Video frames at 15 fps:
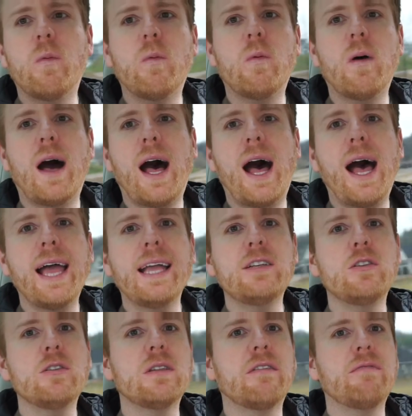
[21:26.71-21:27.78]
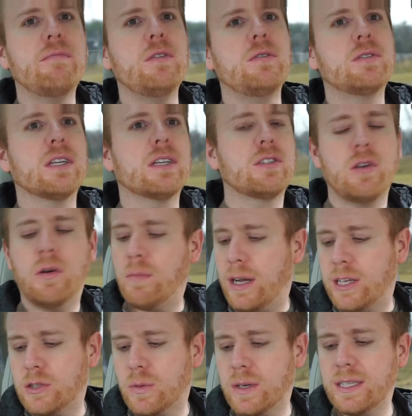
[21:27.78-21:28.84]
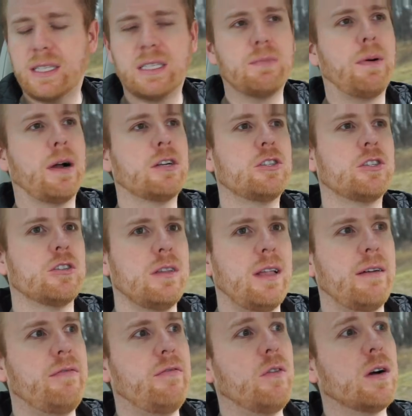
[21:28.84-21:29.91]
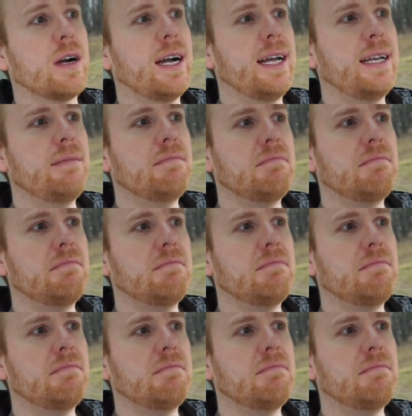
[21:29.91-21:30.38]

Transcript: Why do you love music so much? What has sparked your love for it?